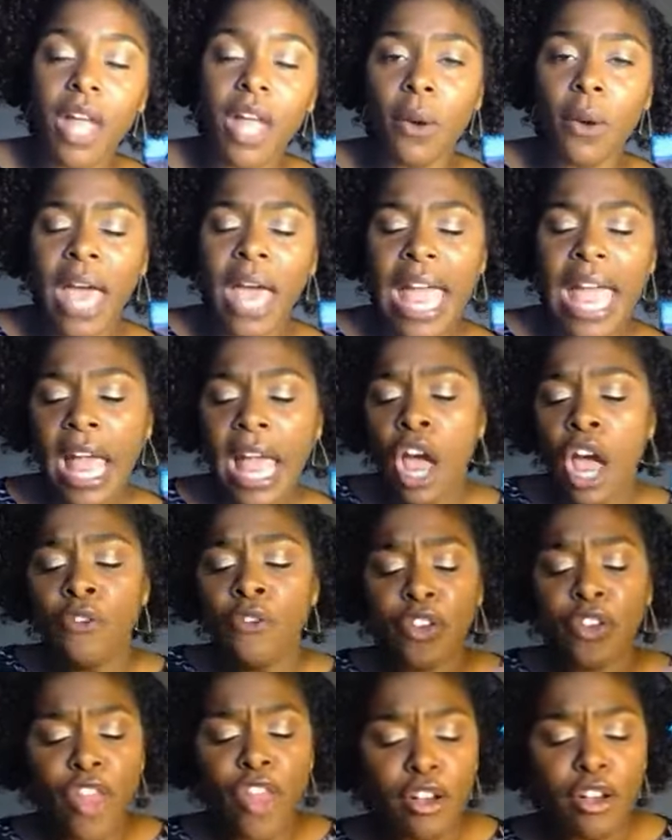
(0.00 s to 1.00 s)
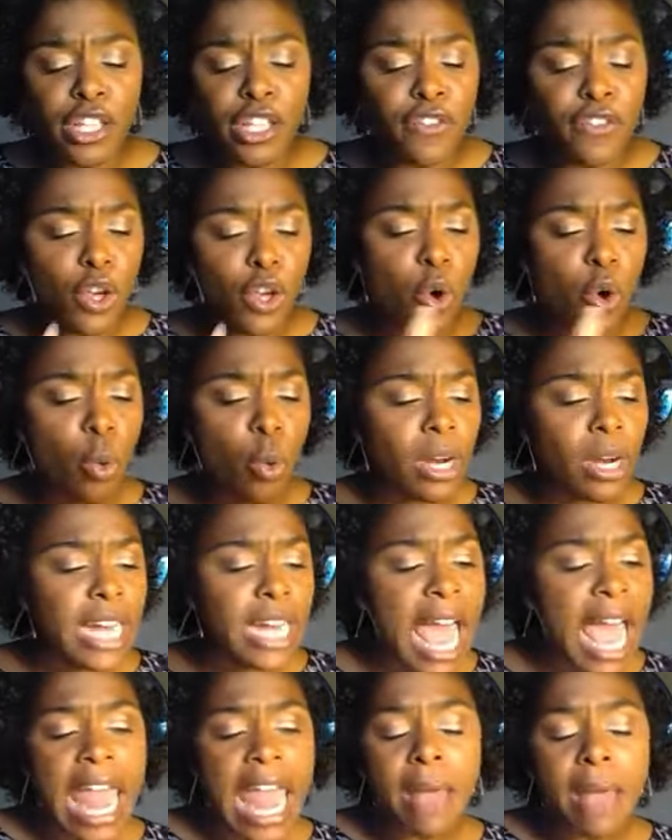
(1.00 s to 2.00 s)
Okay, for those of you who are
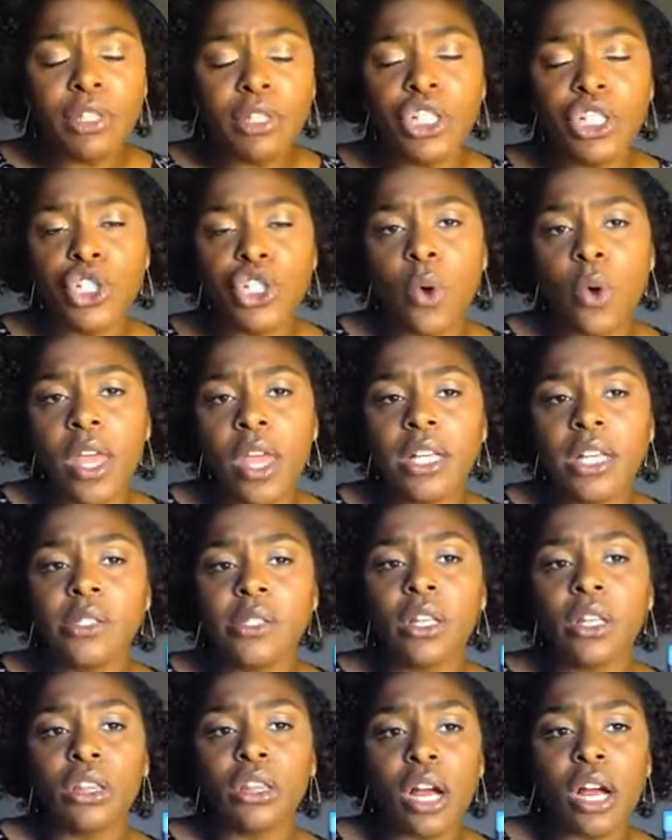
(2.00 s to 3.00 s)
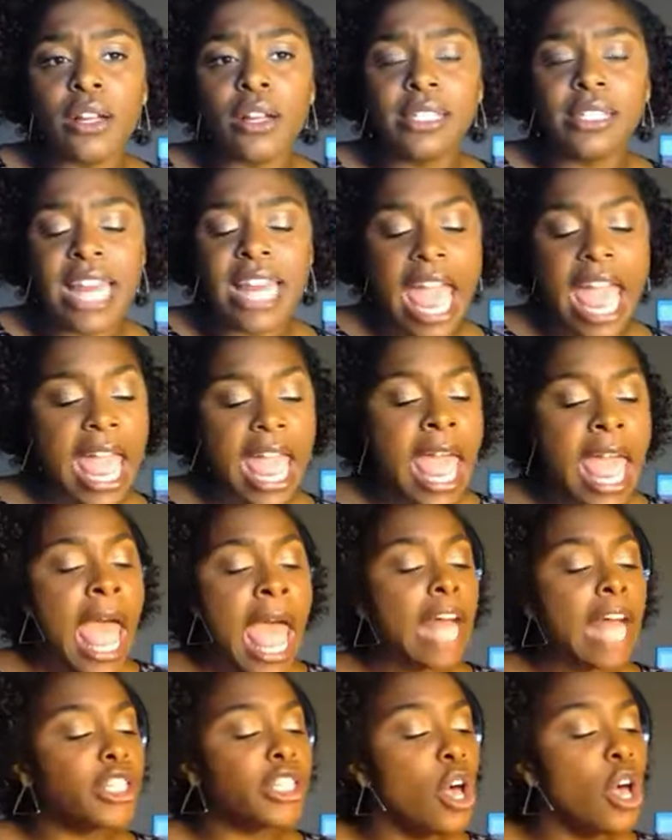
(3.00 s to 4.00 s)
not able to join us on Thursday,
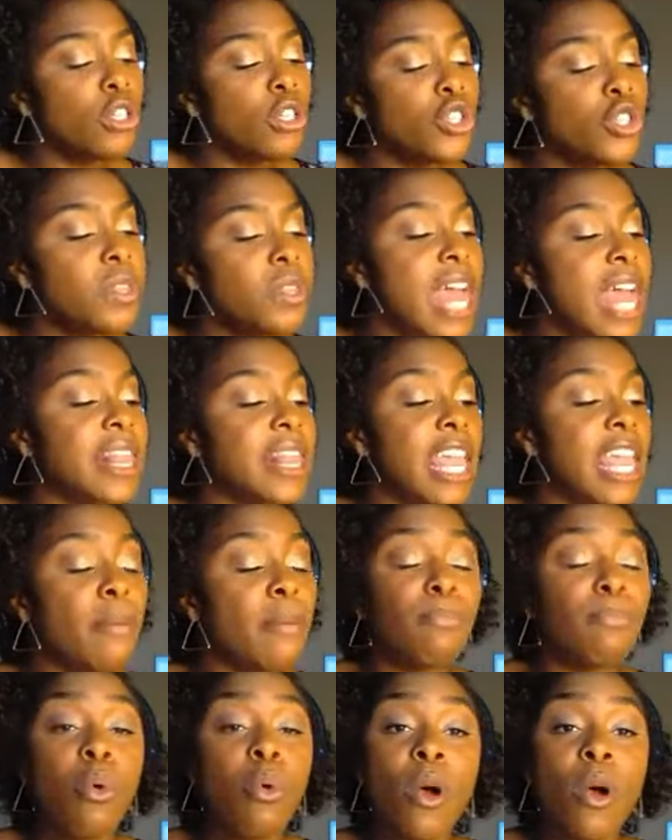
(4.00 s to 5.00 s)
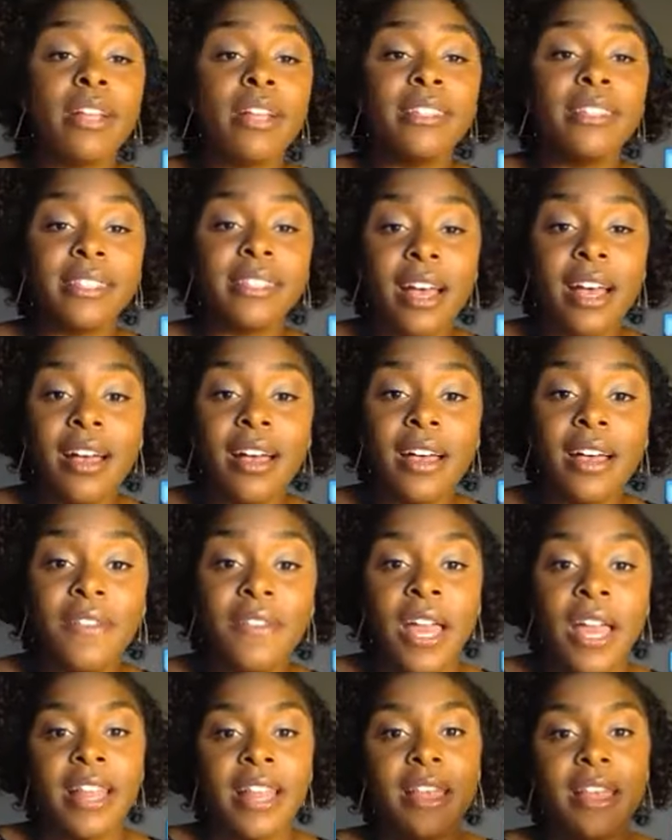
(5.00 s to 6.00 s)
I told you that the importance of
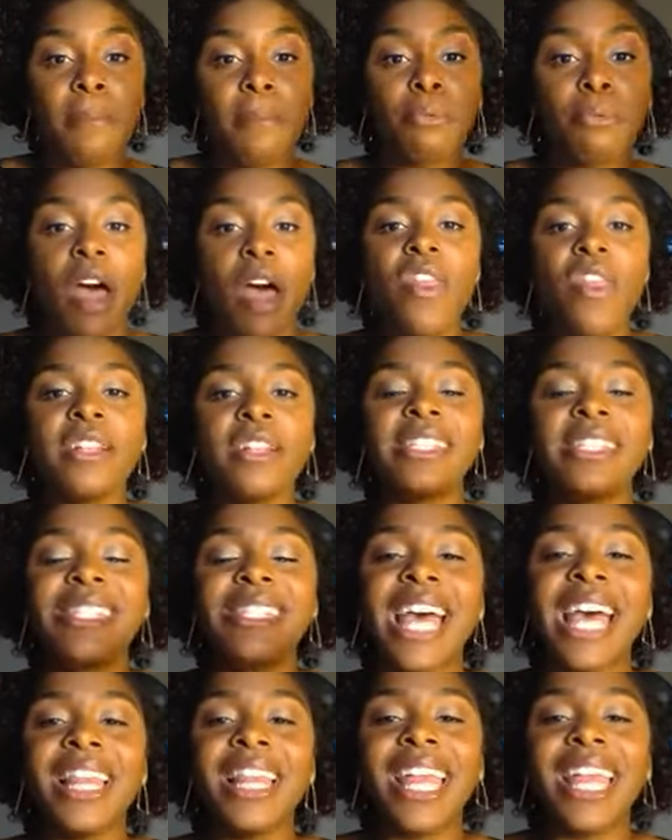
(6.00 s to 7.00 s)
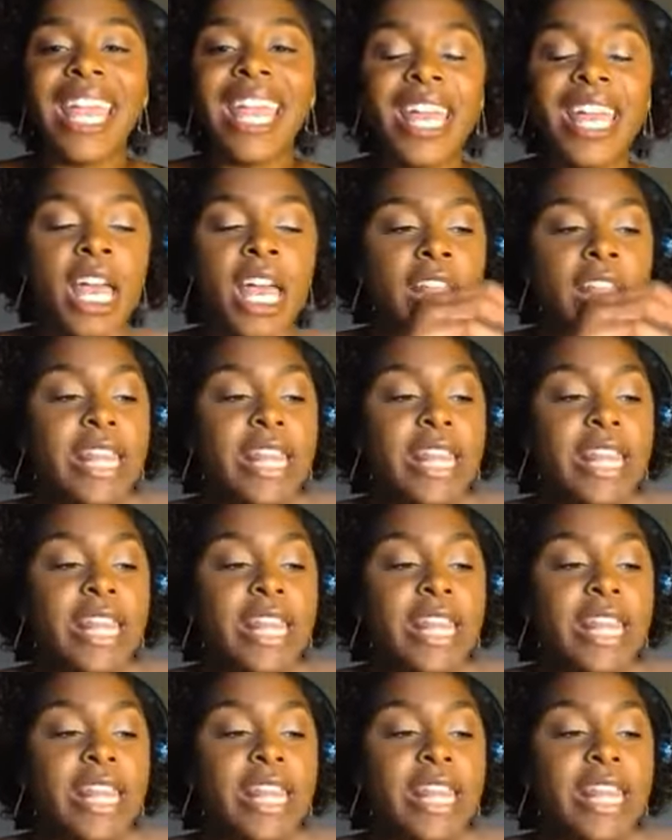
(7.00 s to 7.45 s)
the brothers selling